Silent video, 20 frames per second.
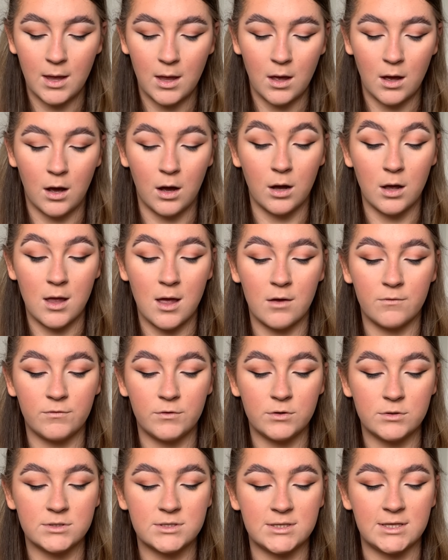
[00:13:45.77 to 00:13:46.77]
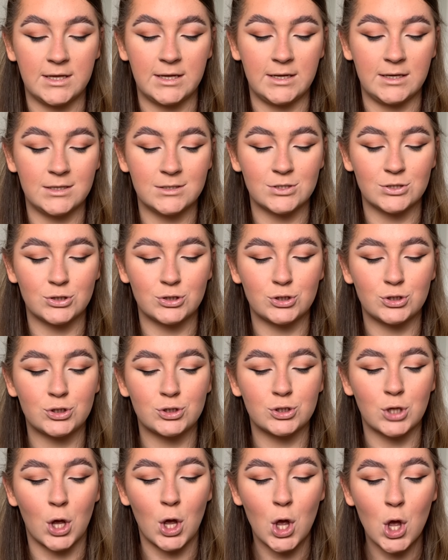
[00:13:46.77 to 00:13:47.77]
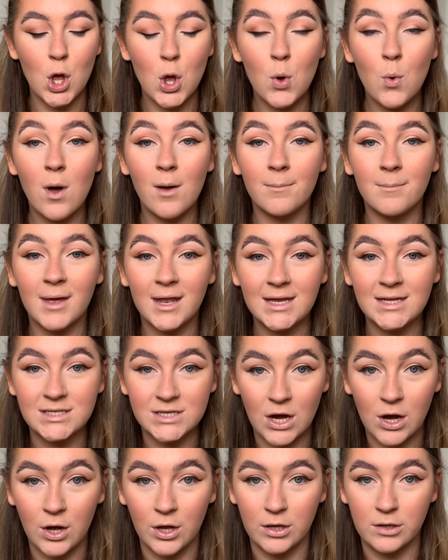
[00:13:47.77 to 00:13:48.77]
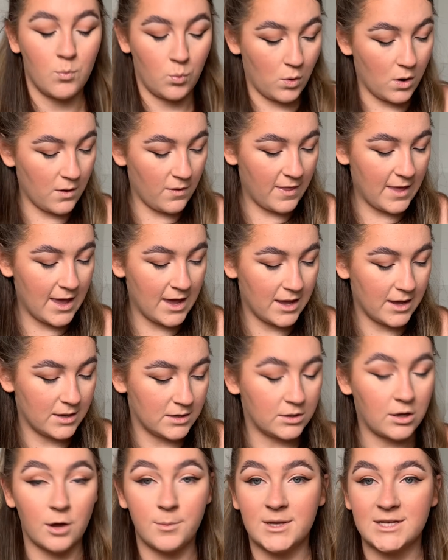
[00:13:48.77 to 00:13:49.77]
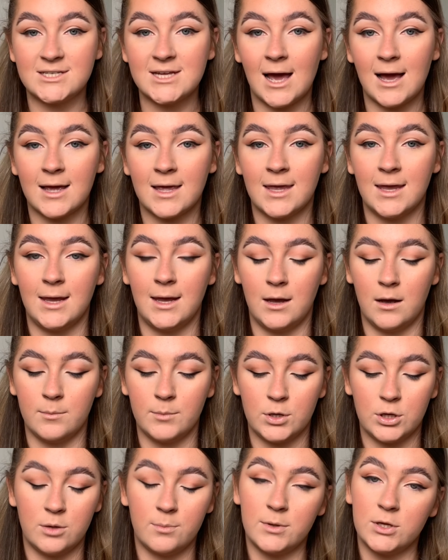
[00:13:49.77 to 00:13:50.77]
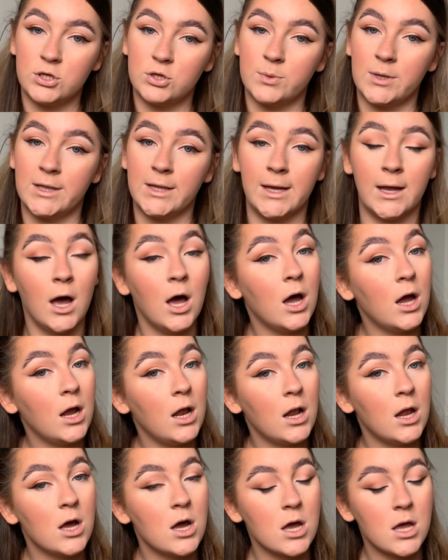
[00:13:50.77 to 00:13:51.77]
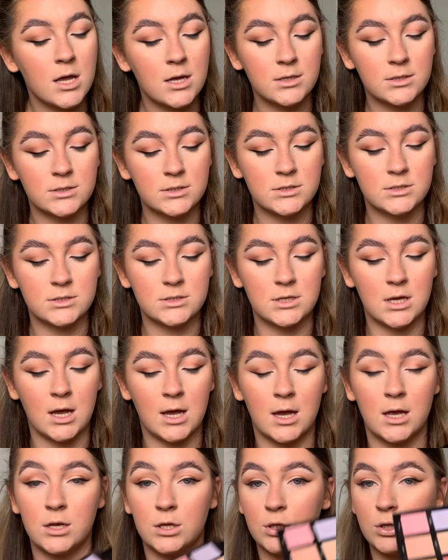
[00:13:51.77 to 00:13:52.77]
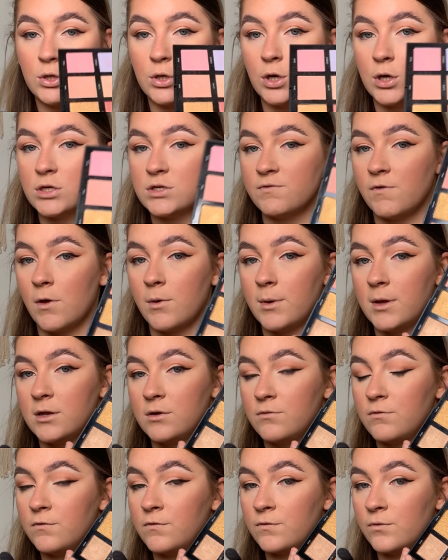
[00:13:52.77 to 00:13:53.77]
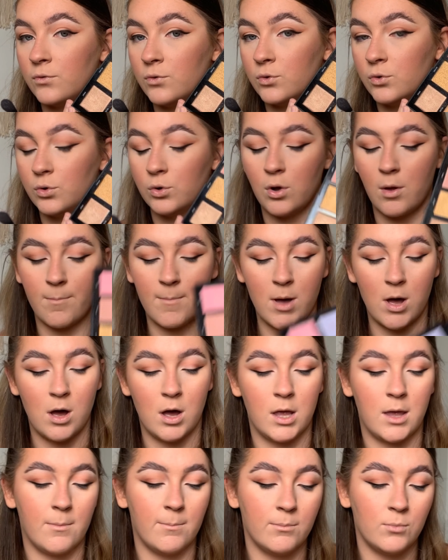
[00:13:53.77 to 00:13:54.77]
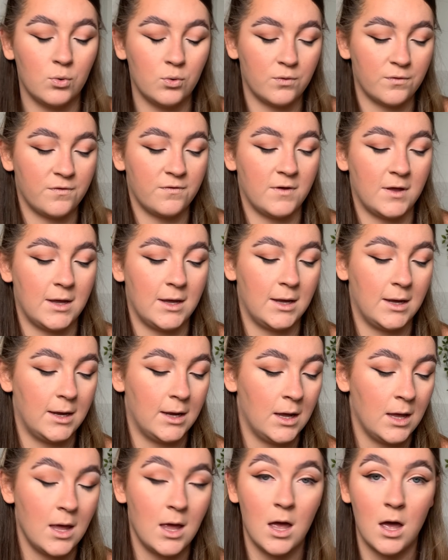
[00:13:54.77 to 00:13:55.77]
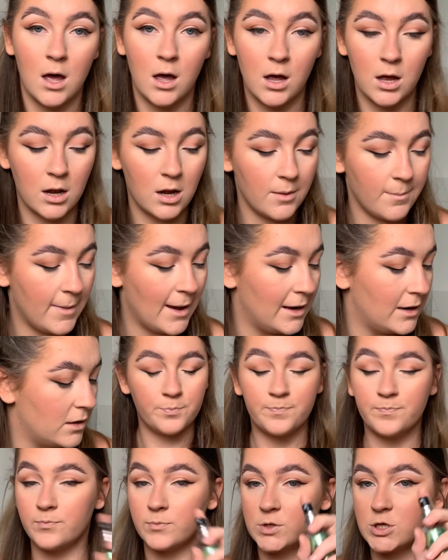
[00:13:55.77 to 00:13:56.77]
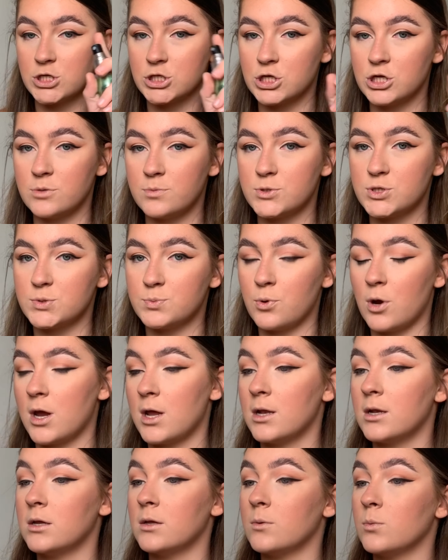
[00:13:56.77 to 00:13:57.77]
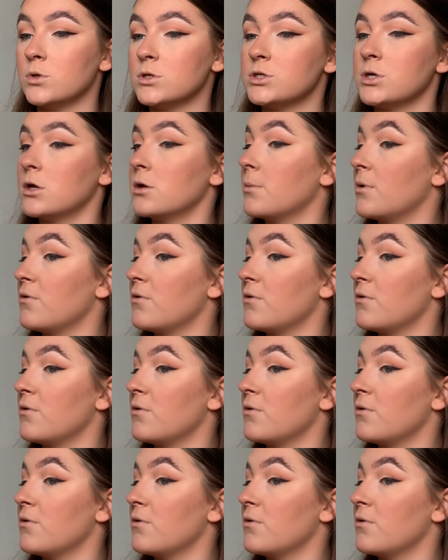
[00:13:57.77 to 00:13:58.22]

I have used these so many times. While they're going tacky, I'm going to be doing the highlight, and you guys voted for my Morphe highlight palette. Just going to be spraying one side of my